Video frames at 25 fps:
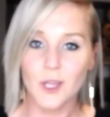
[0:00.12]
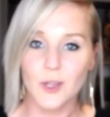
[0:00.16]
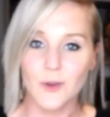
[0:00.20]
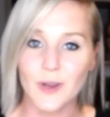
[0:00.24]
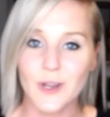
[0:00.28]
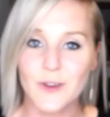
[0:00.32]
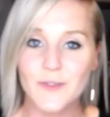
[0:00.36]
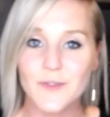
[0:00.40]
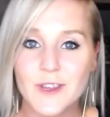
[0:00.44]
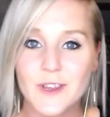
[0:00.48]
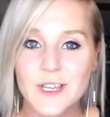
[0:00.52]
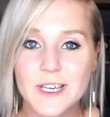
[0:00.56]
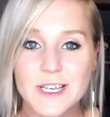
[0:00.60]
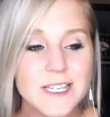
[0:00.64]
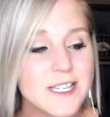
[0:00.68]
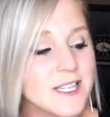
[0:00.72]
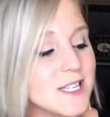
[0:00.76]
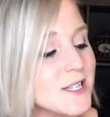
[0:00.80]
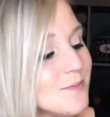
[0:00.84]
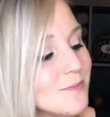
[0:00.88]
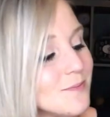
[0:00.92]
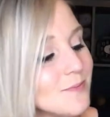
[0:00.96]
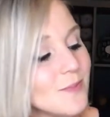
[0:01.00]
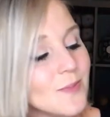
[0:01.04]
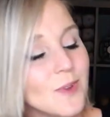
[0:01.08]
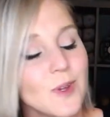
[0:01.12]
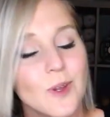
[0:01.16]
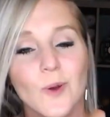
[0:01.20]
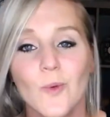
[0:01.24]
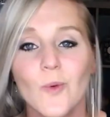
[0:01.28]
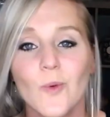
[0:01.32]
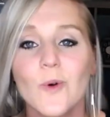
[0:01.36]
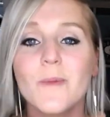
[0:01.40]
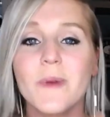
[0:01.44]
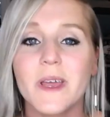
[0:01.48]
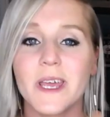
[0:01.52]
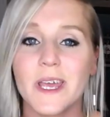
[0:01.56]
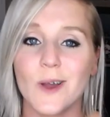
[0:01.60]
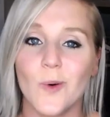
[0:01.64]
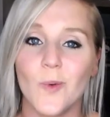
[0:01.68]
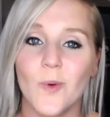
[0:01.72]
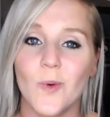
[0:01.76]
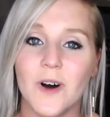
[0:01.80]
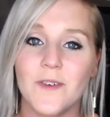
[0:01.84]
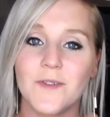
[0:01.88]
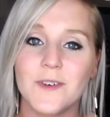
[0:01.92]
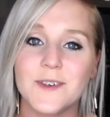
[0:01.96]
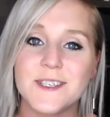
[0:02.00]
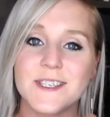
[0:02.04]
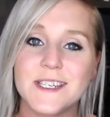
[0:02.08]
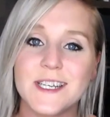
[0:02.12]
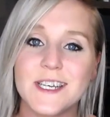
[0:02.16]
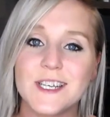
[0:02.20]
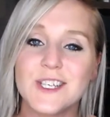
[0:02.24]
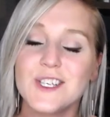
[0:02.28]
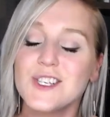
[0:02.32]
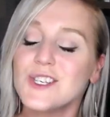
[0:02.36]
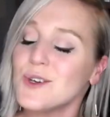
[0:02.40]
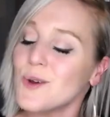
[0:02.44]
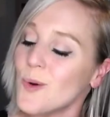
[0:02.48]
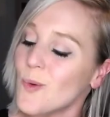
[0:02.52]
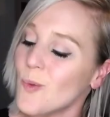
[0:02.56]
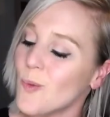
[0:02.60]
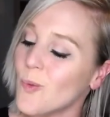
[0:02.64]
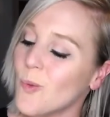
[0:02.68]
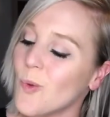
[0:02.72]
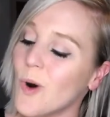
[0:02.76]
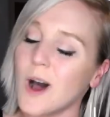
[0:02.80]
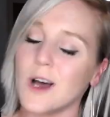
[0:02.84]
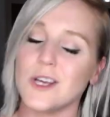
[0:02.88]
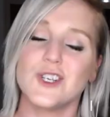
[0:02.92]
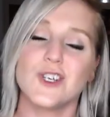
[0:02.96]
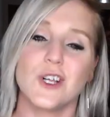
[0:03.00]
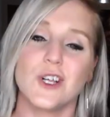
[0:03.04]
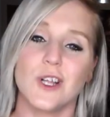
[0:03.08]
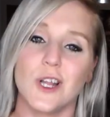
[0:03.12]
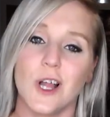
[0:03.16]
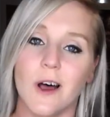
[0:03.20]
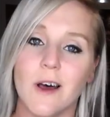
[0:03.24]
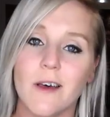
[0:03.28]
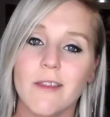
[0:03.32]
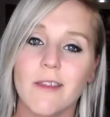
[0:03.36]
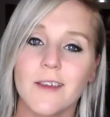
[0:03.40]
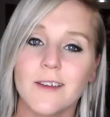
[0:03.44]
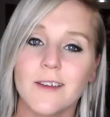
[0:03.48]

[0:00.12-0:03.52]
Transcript: You ready for this? We're making a waffle stitch washcloth.